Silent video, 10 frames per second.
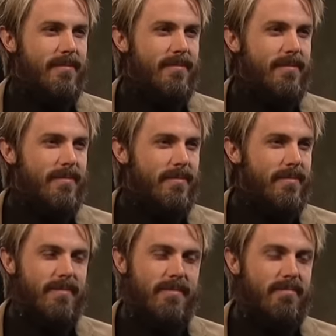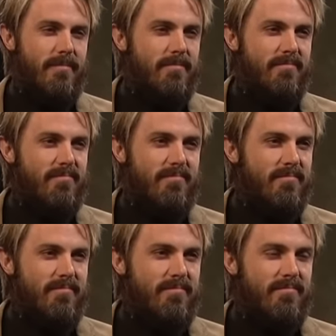
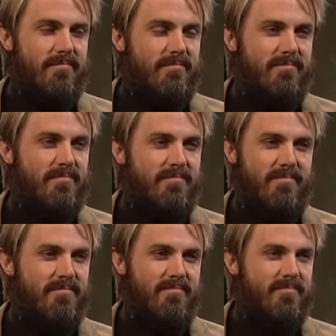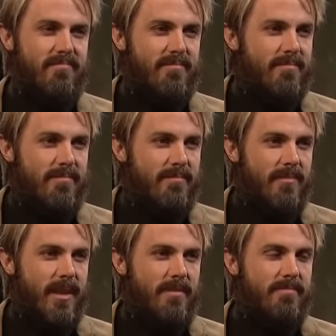
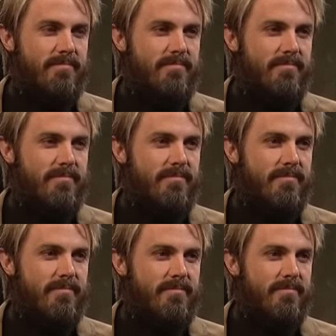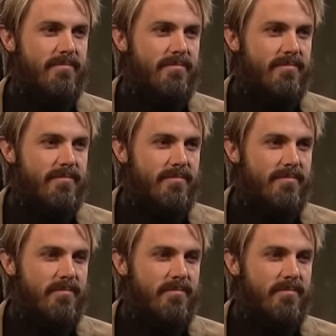This person isn't speaking.